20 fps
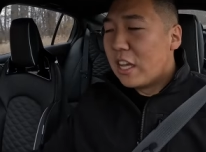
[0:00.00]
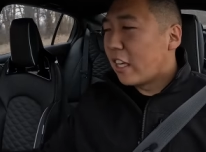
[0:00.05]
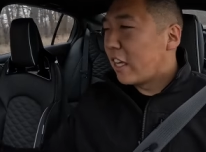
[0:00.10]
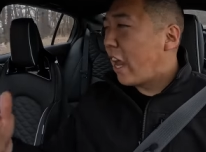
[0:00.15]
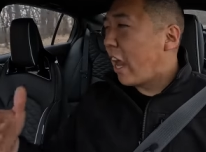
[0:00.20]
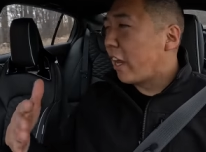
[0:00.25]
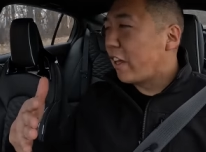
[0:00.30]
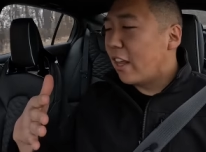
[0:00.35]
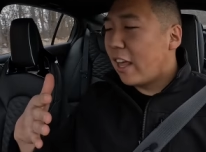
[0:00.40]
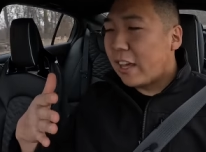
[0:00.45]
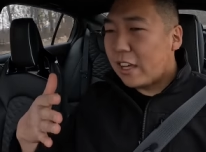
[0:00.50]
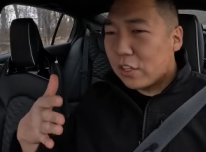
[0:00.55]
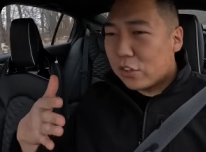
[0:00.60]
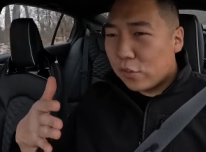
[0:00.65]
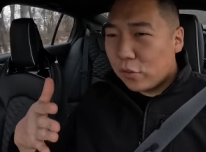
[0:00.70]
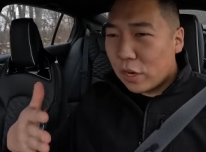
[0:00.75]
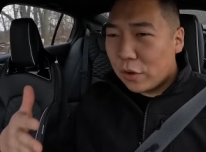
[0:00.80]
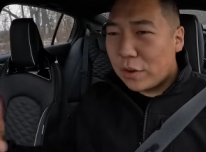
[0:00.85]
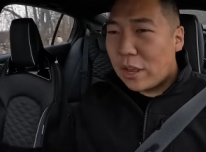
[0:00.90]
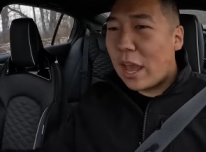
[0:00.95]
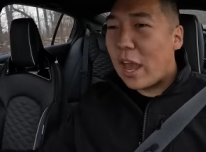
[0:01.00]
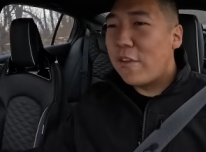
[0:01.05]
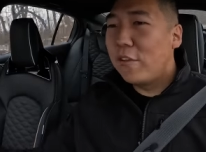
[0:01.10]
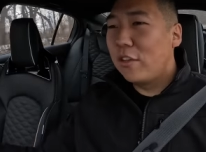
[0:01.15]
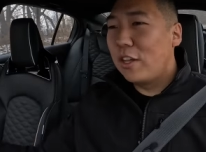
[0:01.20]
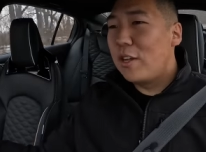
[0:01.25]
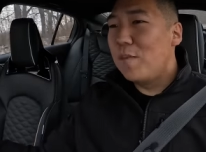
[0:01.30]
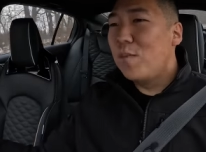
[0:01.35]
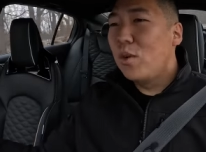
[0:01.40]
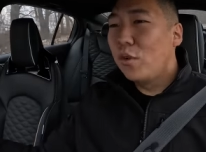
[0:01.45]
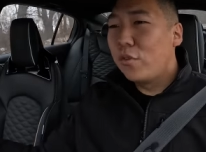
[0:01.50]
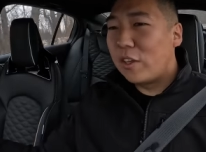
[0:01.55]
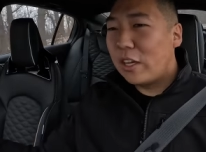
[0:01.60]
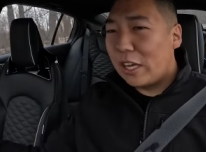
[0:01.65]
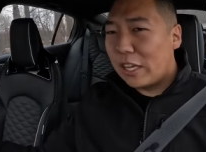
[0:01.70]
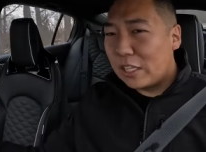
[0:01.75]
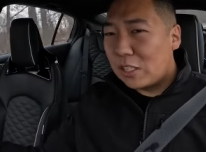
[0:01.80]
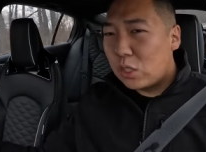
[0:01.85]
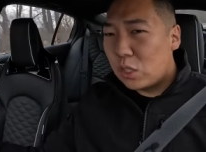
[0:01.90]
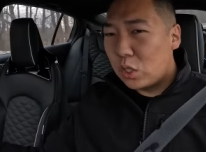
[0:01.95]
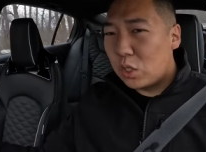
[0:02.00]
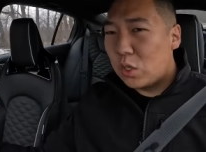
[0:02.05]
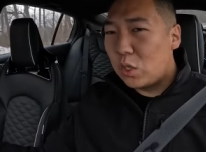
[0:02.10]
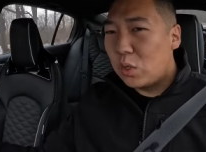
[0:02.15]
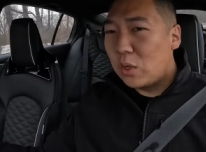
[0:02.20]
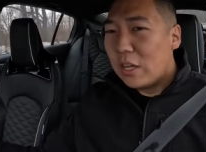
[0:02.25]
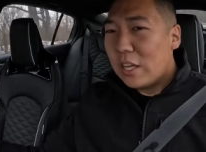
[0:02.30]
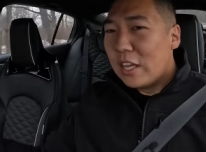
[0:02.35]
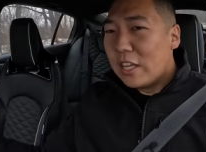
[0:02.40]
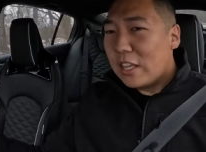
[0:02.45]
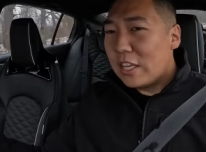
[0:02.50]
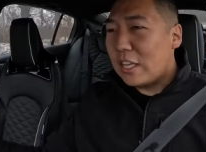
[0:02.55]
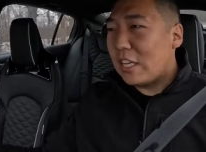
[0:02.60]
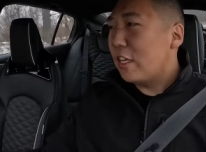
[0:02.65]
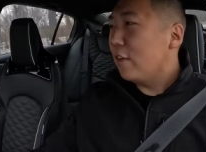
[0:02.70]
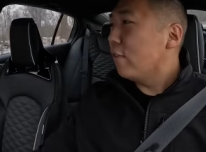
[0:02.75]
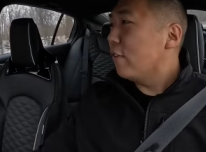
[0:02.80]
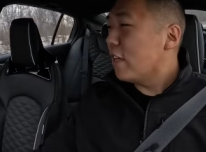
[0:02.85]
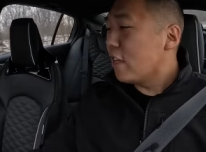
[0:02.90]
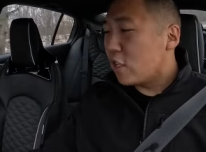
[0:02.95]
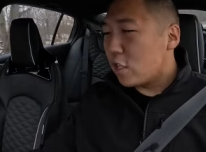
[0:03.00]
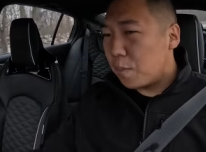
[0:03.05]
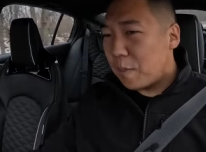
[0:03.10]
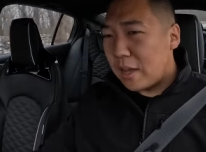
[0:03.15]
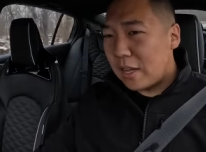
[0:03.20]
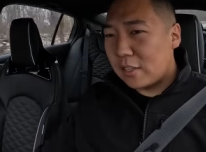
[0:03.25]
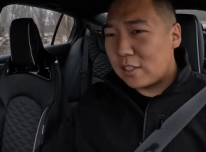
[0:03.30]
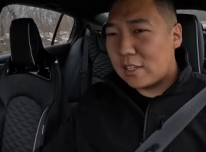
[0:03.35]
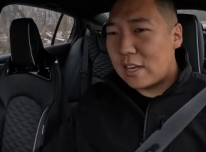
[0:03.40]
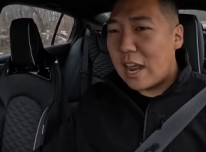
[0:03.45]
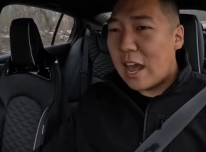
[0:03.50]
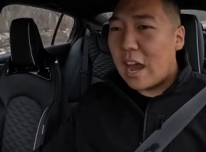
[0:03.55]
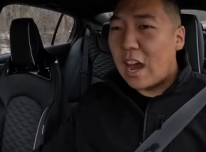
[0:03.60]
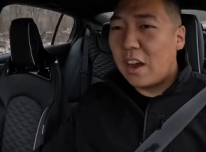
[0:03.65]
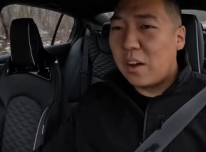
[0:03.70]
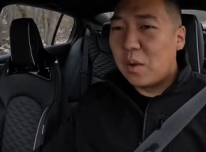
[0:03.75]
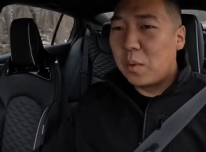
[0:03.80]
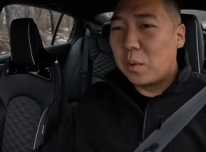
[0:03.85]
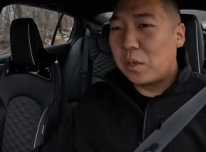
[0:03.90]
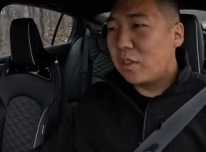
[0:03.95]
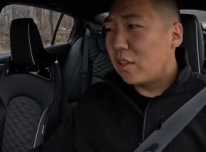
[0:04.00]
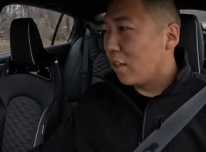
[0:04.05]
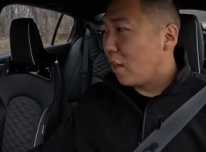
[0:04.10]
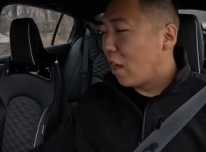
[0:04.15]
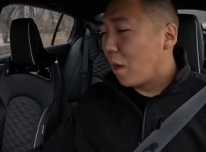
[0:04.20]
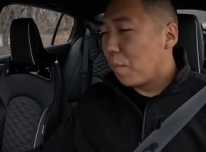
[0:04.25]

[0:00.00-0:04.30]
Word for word: Cadillac is very heavily moving into the EV space now with the